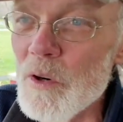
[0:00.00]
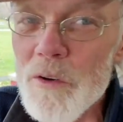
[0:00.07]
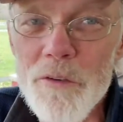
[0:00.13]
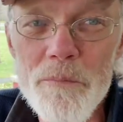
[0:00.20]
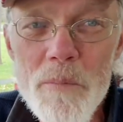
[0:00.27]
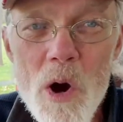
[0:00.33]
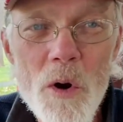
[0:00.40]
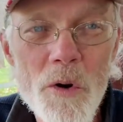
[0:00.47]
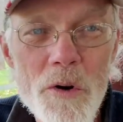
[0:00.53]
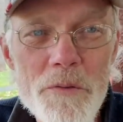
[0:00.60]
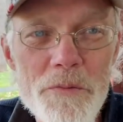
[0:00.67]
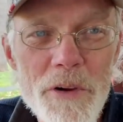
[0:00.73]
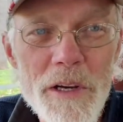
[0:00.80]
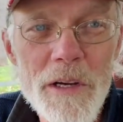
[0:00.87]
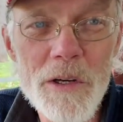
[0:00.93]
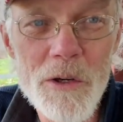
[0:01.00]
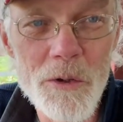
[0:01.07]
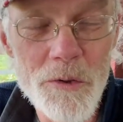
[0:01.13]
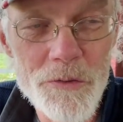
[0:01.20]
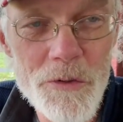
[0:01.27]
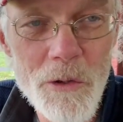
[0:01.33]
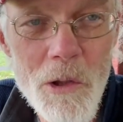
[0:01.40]
of Motor
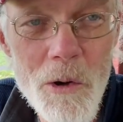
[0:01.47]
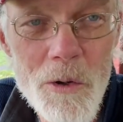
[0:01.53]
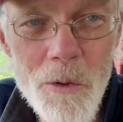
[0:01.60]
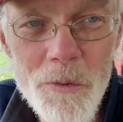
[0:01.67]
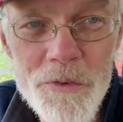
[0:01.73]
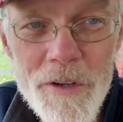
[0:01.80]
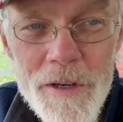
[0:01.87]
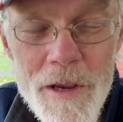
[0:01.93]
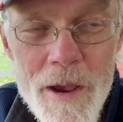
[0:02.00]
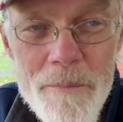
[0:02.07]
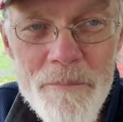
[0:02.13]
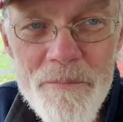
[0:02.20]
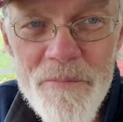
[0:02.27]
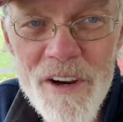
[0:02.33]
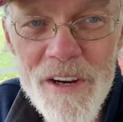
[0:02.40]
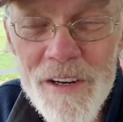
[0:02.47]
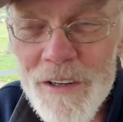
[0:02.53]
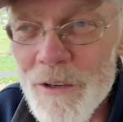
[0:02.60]
Vehicles, your local DMV, or